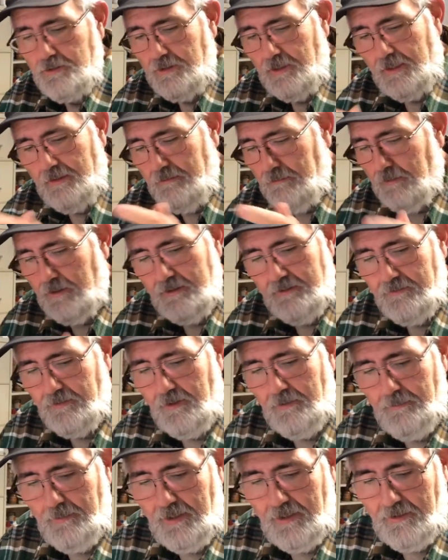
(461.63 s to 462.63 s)
it wasn't
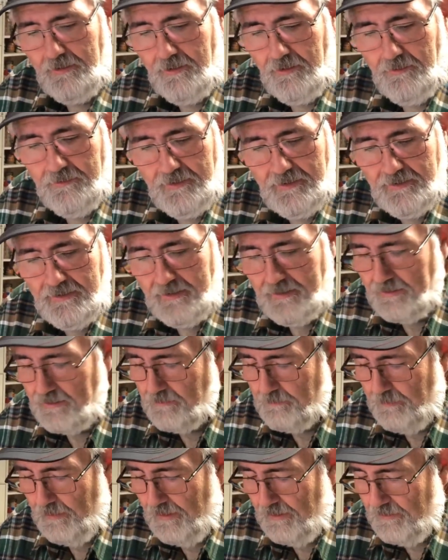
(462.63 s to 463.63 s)
very big at all. These didn't
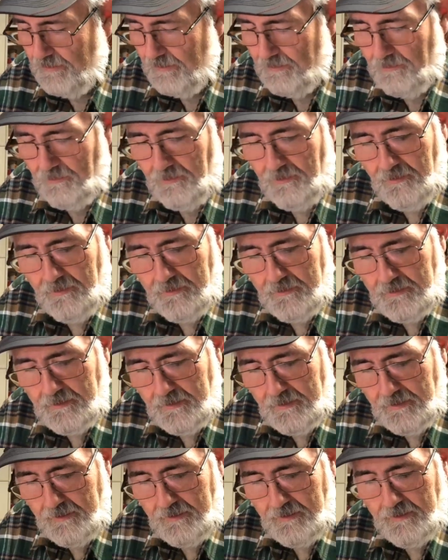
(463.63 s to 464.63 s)
expand at all.
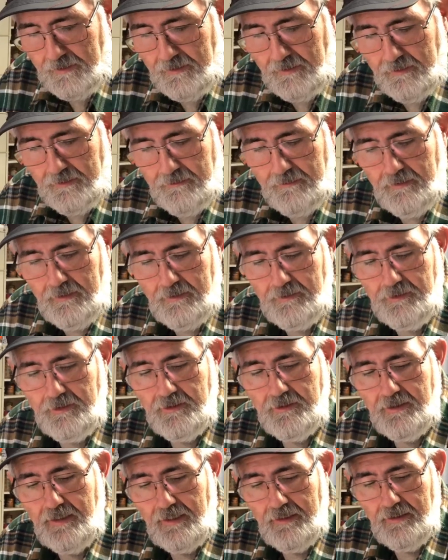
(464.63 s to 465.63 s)
Well,
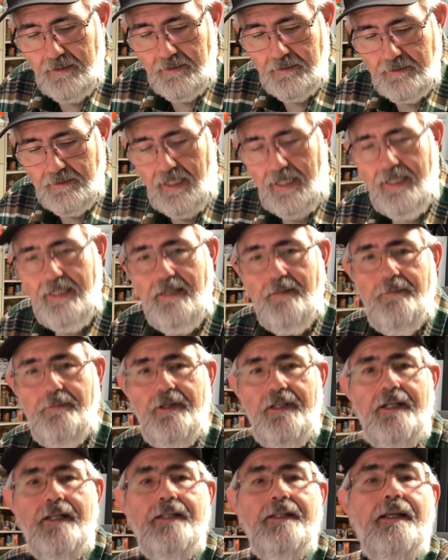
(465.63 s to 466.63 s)
just that little tiny
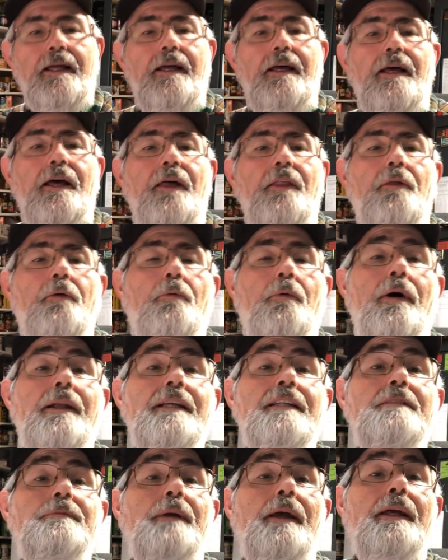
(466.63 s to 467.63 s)
bit on it. The one
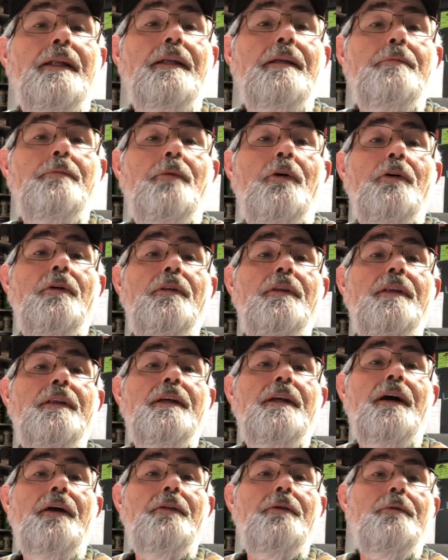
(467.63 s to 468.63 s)
expanded more than the
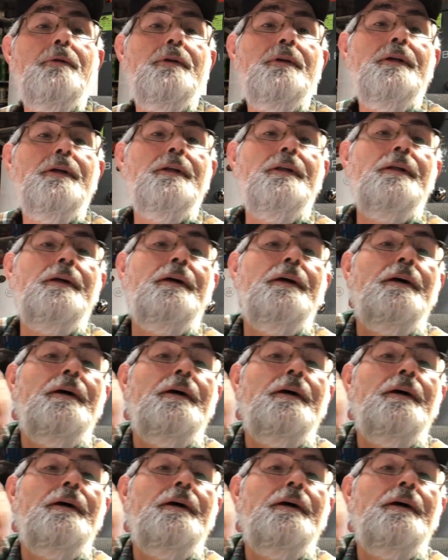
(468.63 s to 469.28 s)
other one did.